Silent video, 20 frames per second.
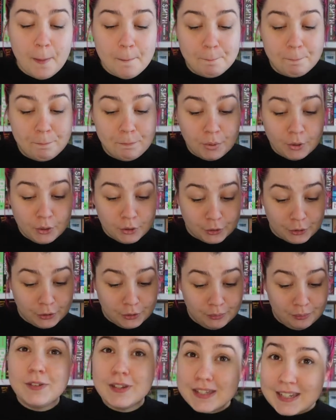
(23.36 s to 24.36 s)

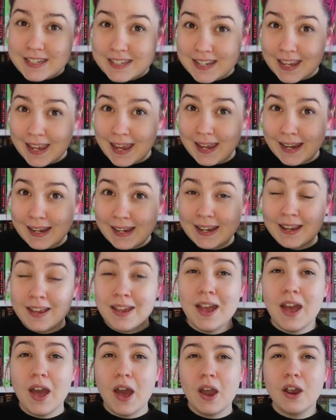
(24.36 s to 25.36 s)
But for today,
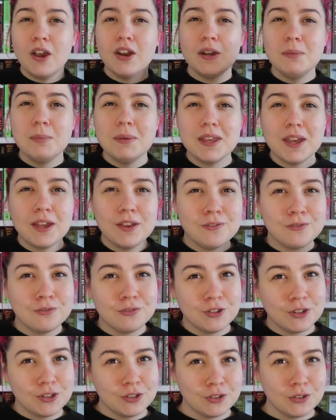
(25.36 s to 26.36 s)
I'm going to be going
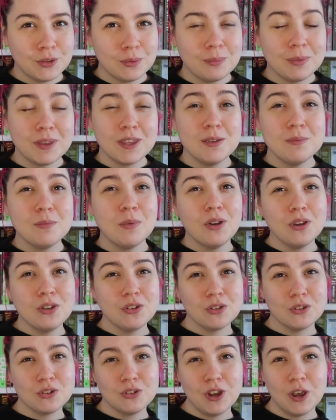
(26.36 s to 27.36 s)
through some that you might
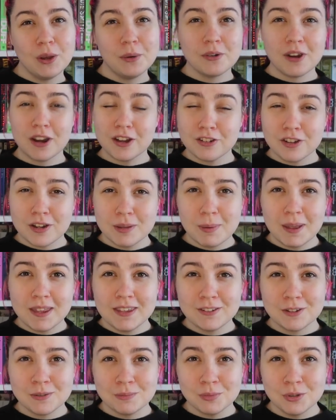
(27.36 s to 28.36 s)
not know were actually
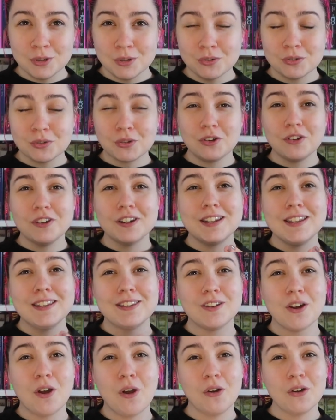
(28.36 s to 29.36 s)
based on books, or at
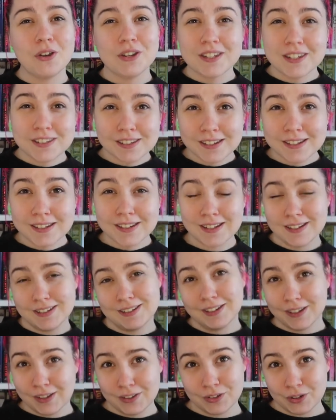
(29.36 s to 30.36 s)
least I didn't
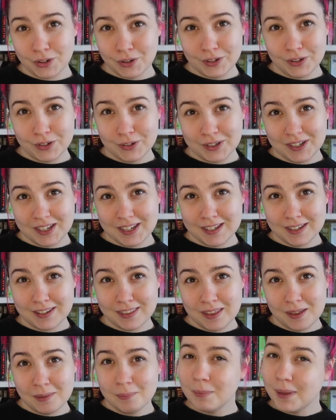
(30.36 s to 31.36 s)
until I started looking into
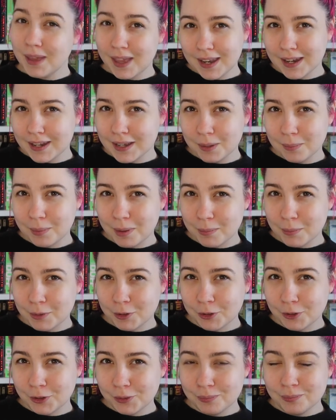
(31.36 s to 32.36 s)
them a little bit
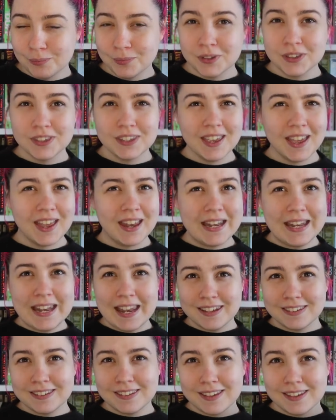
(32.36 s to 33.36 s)
more. So yeah,
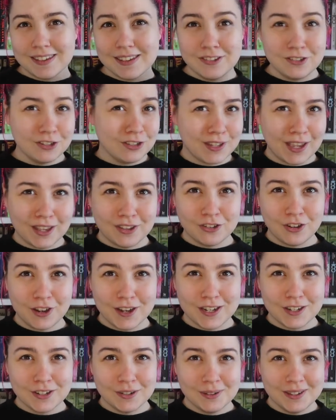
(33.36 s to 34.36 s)
let's just get straight
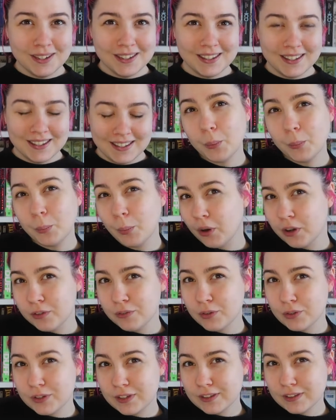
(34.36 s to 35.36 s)
into it. One of
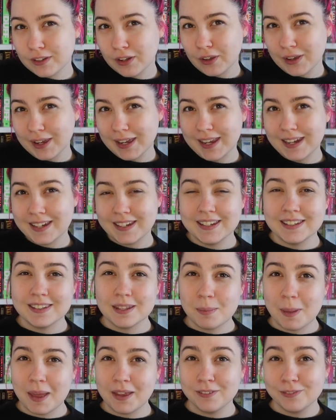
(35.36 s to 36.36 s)
Us is Lying is
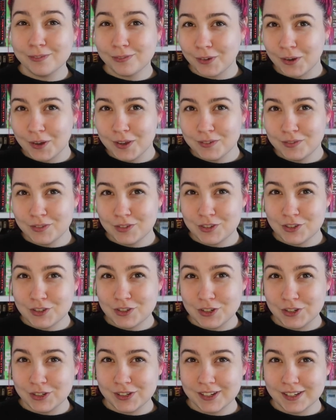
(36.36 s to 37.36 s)
about 5
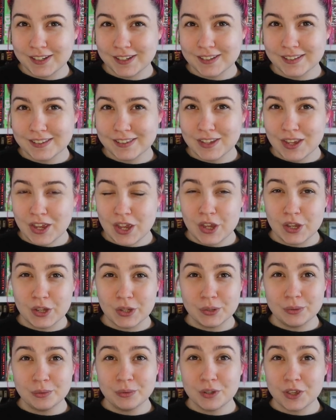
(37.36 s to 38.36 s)
students
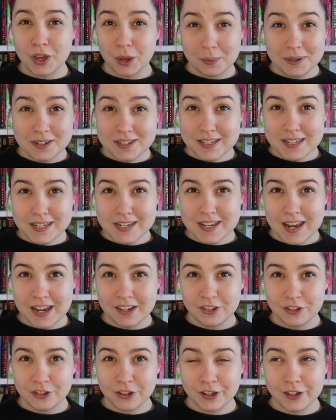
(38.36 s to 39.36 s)
who go into
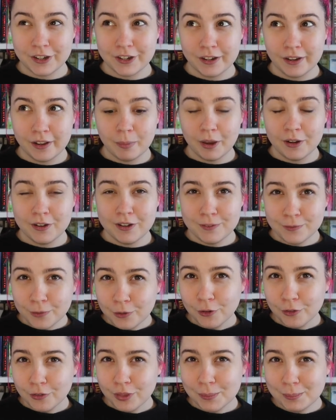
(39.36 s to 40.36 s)
detention, but only
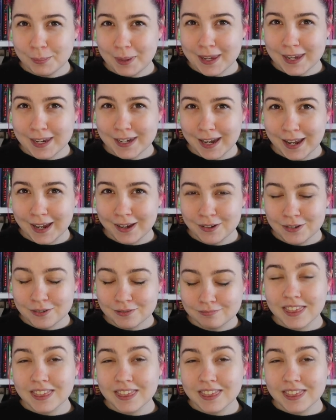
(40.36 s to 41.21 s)
4 of them make it out.